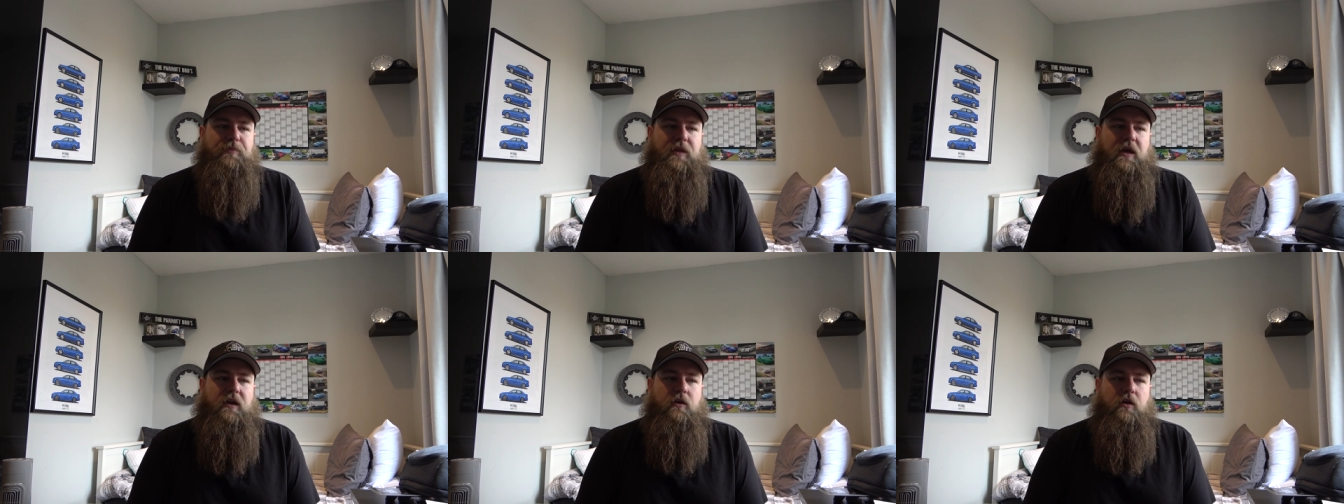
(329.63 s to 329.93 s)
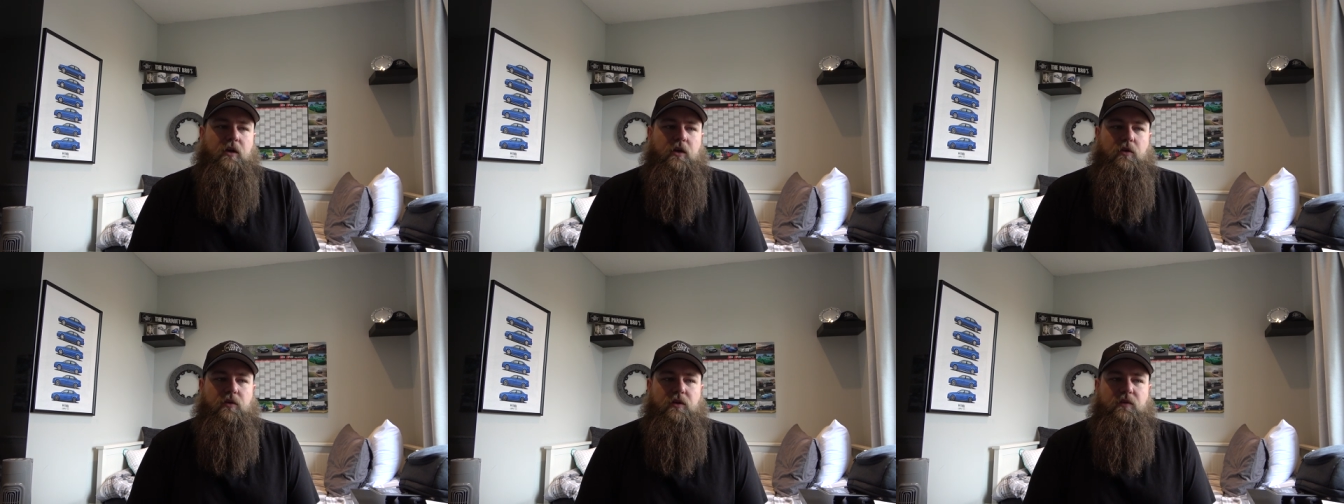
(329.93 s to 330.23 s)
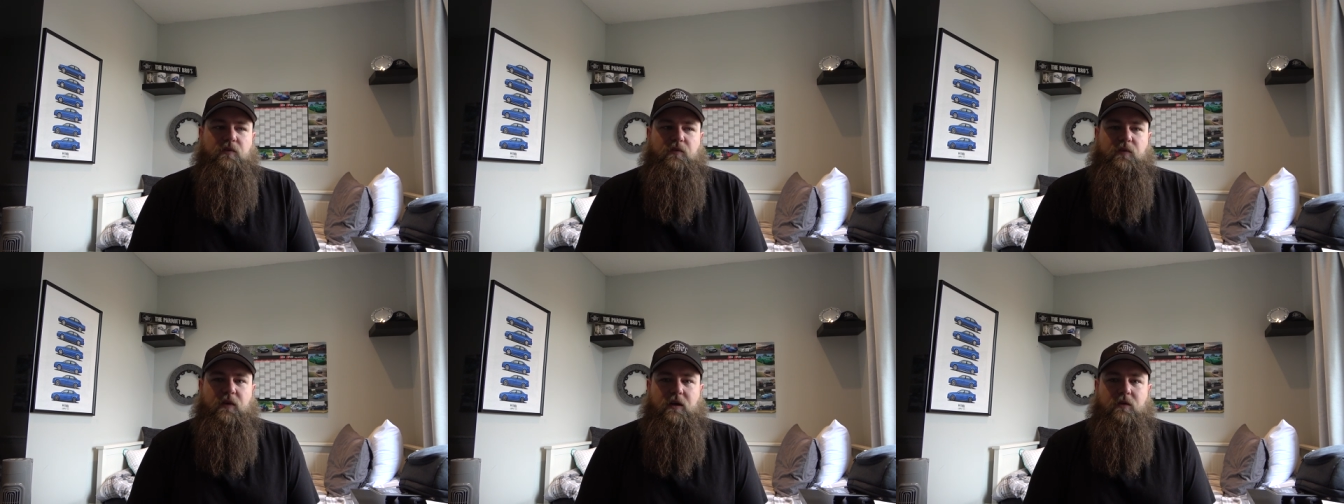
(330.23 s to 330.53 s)
And I
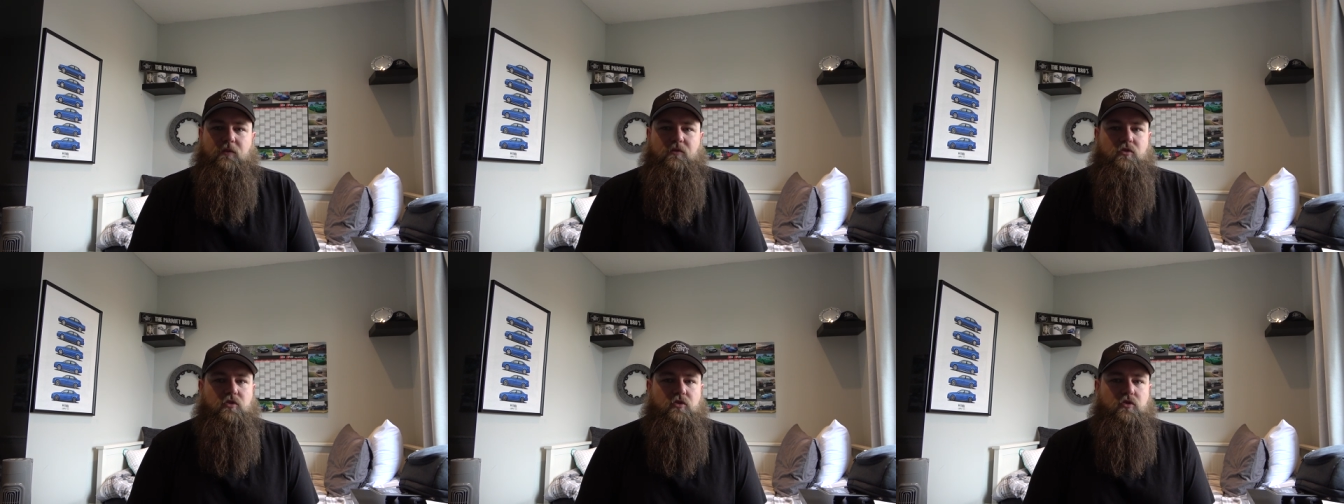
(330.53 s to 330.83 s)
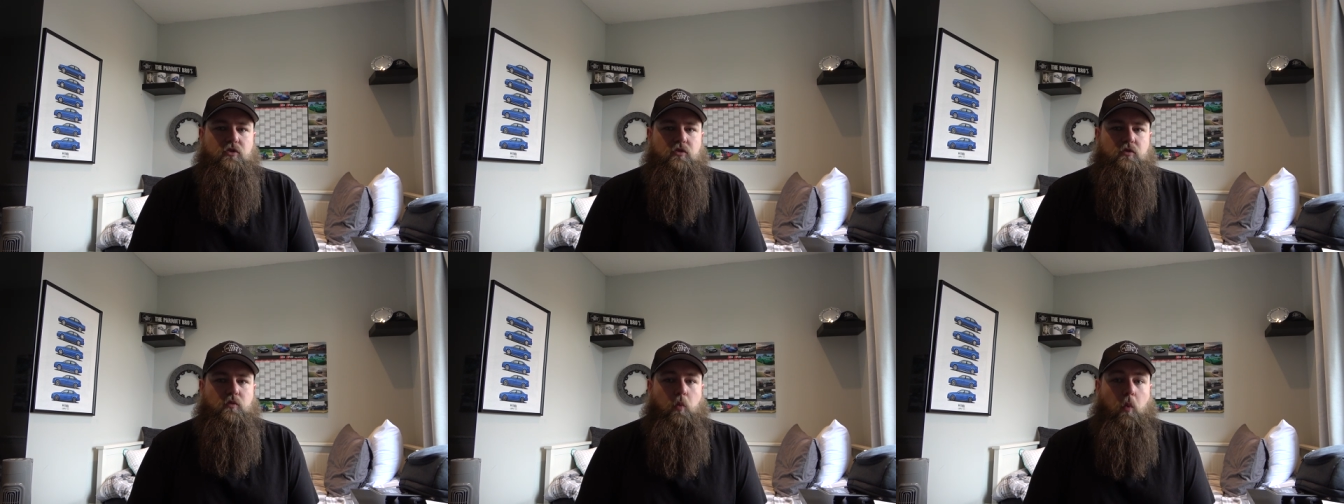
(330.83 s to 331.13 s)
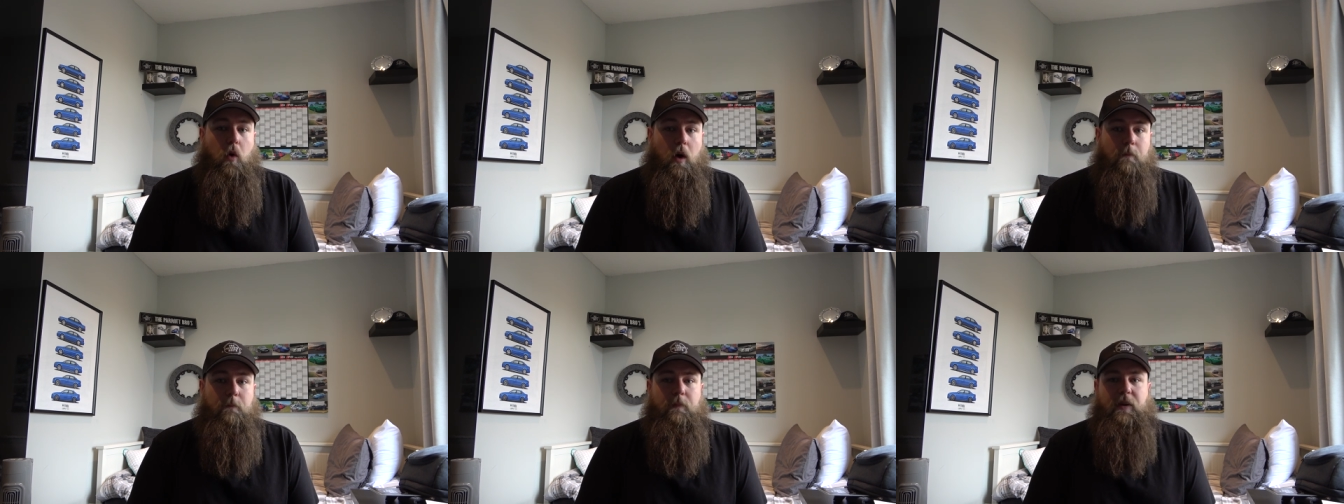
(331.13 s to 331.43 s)
only found
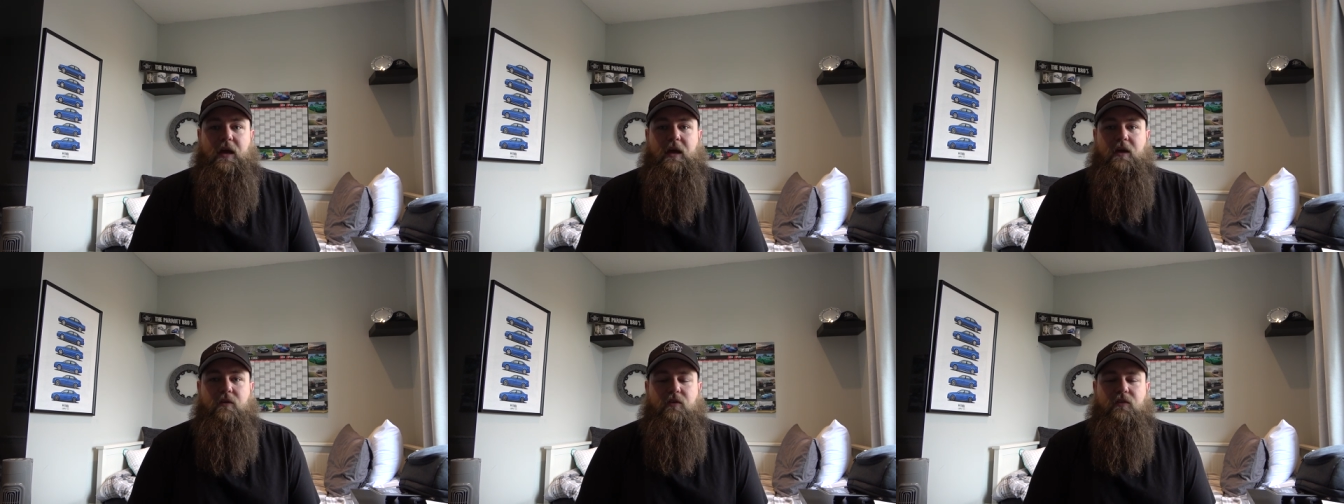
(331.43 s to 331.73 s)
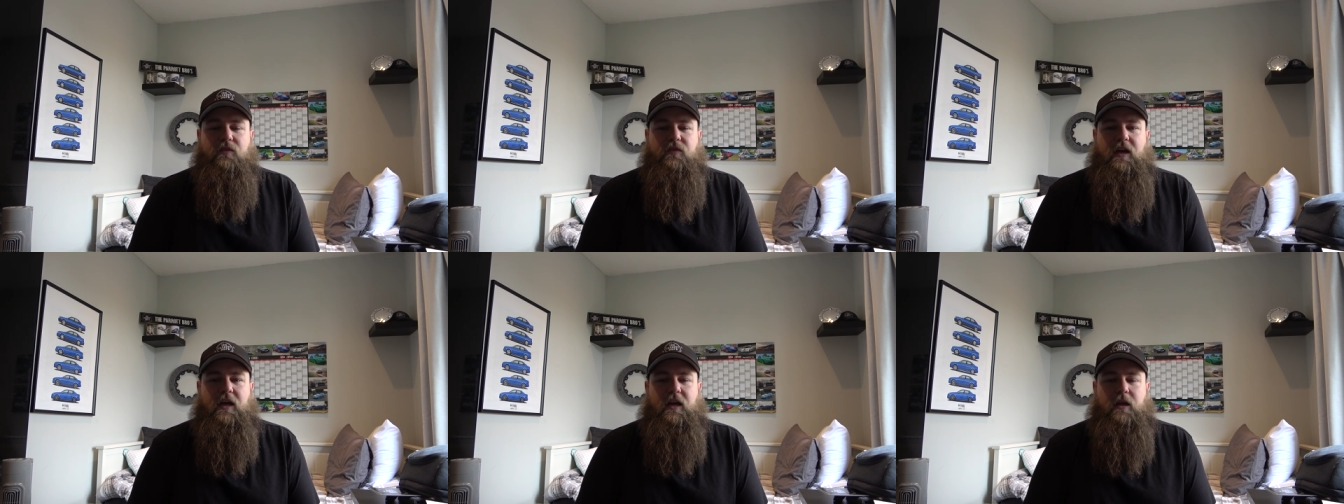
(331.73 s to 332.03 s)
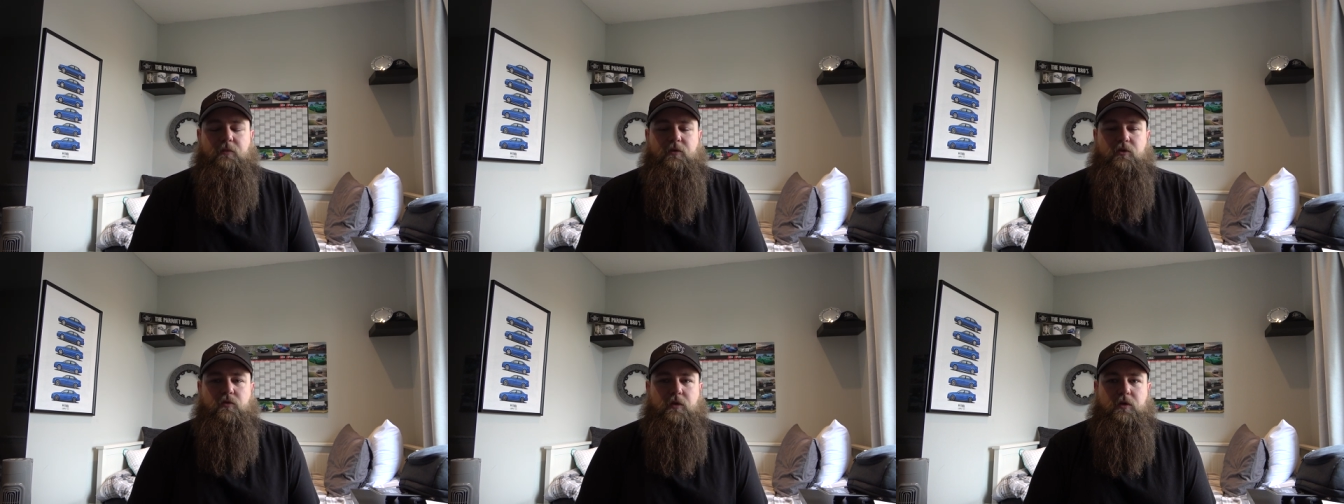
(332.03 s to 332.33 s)
one pair of
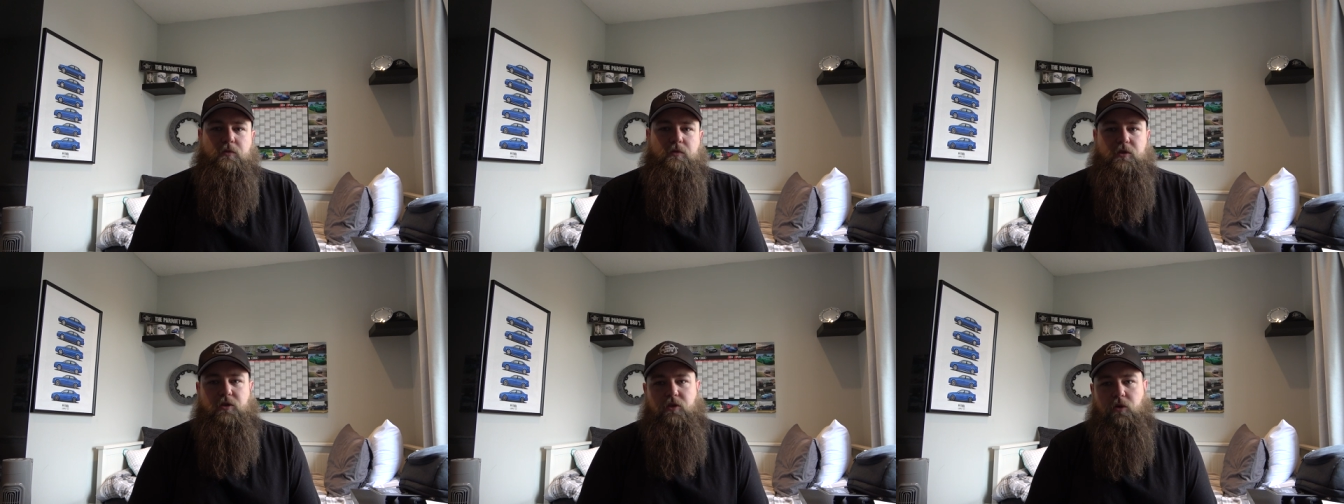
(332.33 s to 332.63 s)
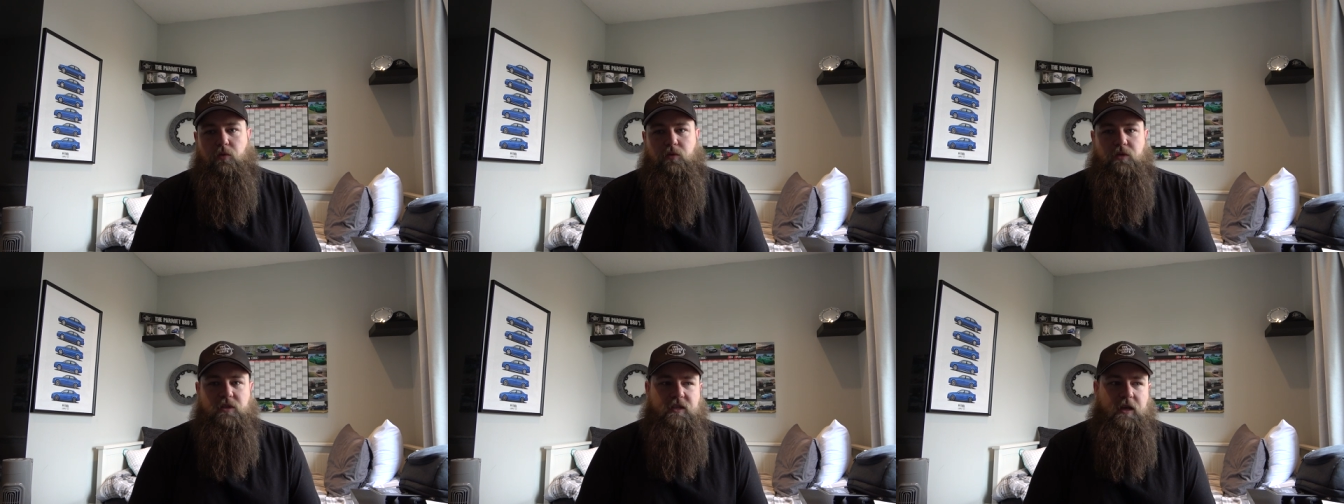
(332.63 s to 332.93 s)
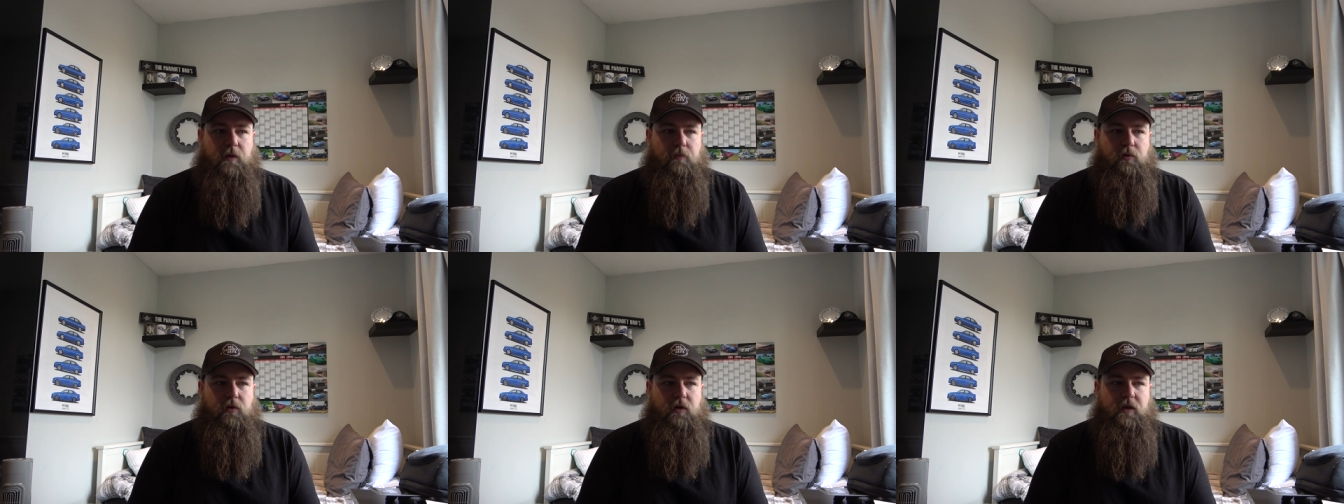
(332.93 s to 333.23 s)
calipers which were sold
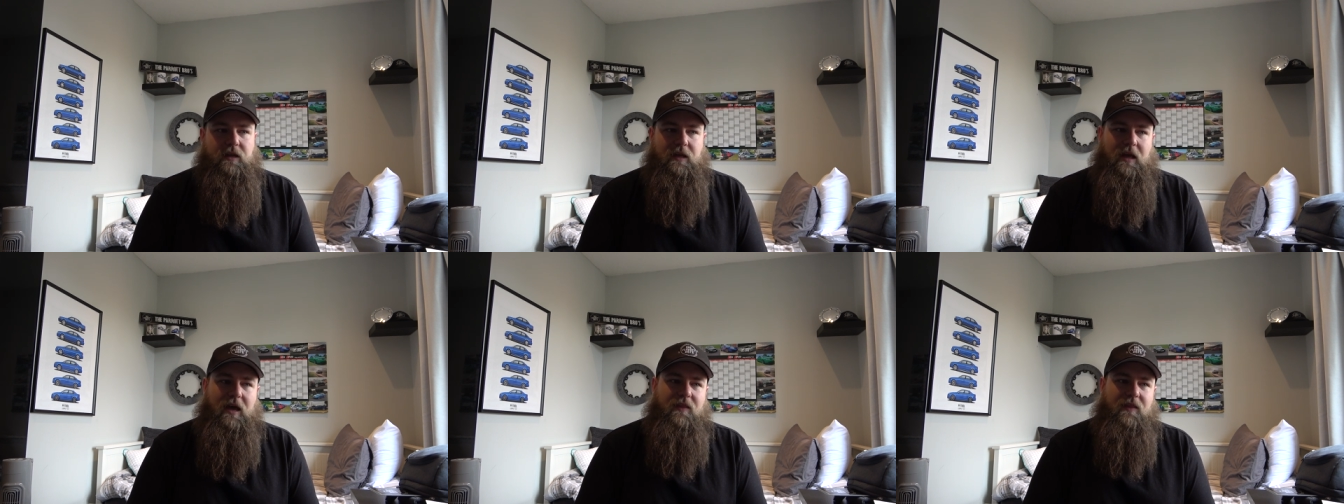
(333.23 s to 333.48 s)
separately